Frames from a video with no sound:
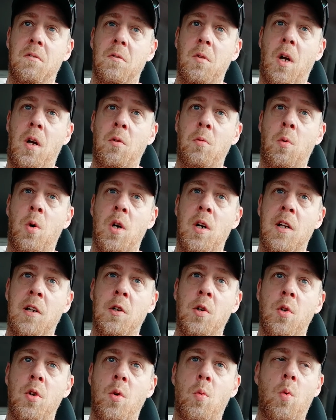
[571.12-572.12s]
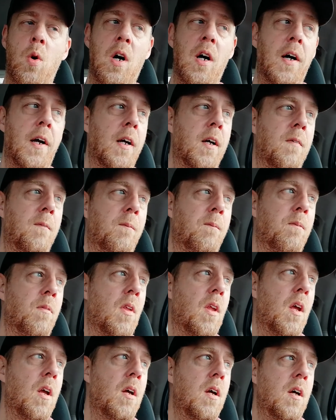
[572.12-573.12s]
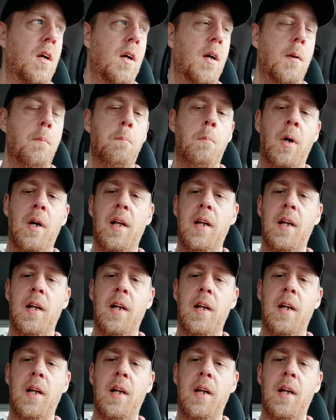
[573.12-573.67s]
I want to know the why. But